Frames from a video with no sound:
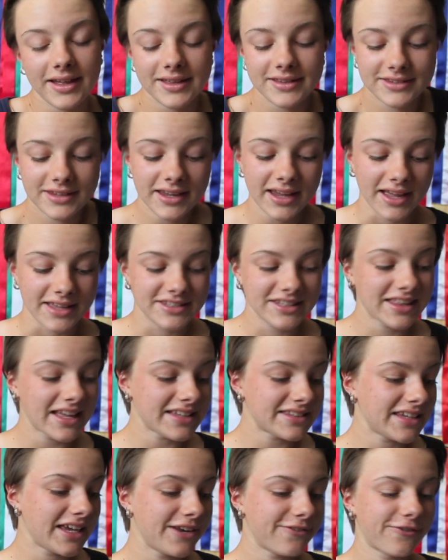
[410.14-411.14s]
So yeah, so
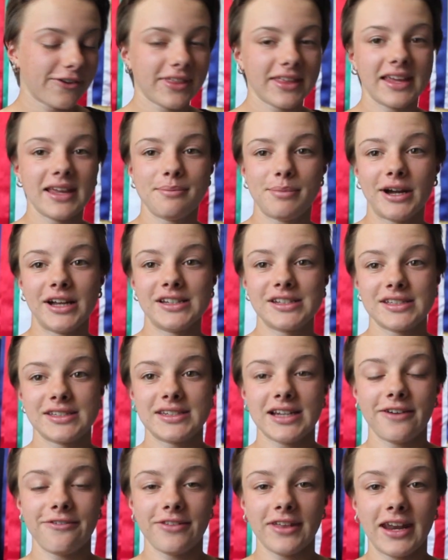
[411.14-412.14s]
that's it for the bunch of
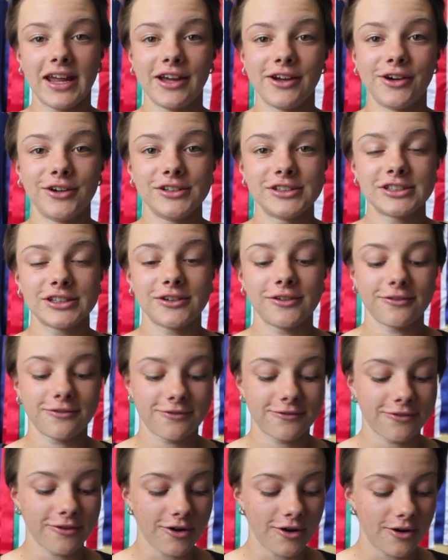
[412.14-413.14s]
stuff that I got
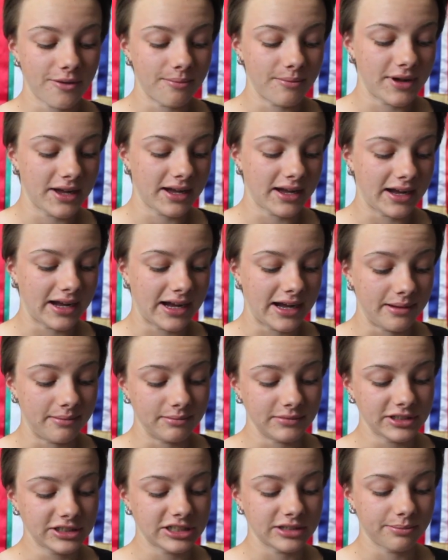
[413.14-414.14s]
from
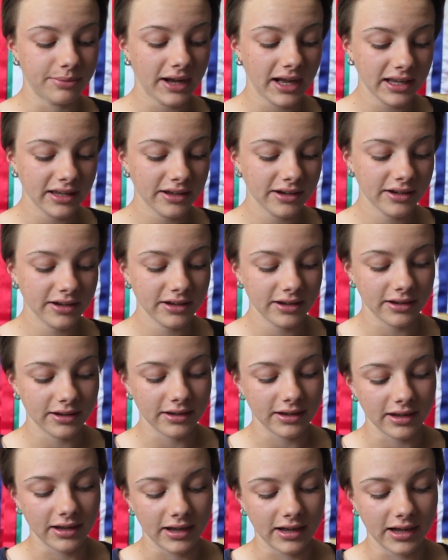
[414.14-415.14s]
um, Chabalo,
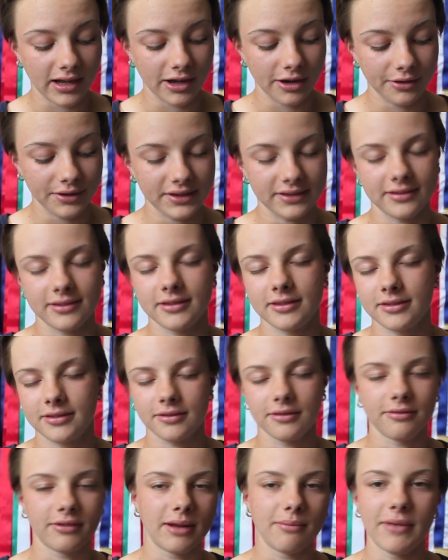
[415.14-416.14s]
uh, who
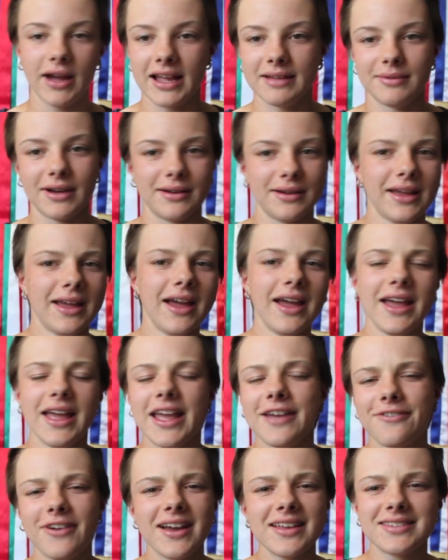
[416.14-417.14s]
is run by Mark.
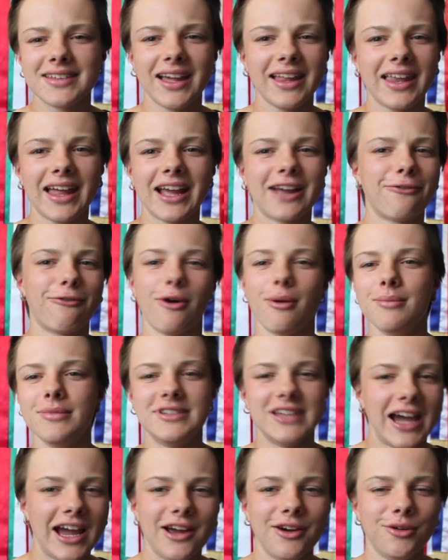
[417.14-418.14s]
If I say like from
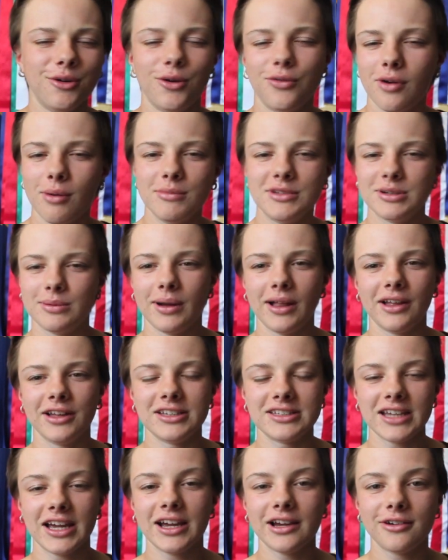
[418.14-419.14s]
Dale or from
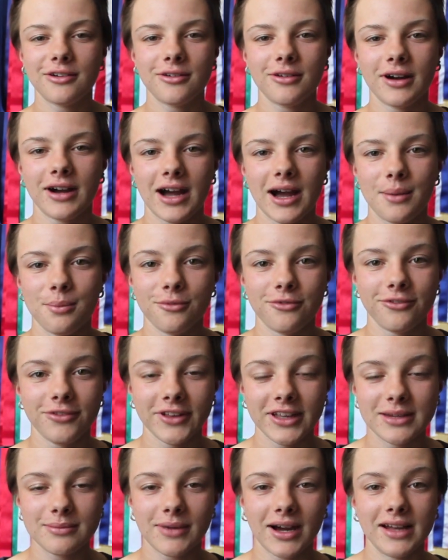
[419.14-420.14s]
Chabalo, Dale um,
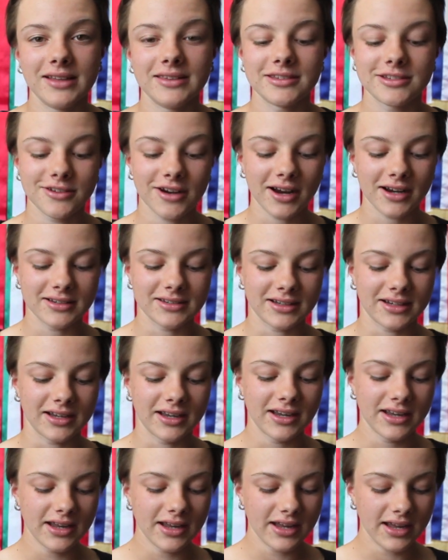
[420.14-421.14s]
Flynn, my instructor,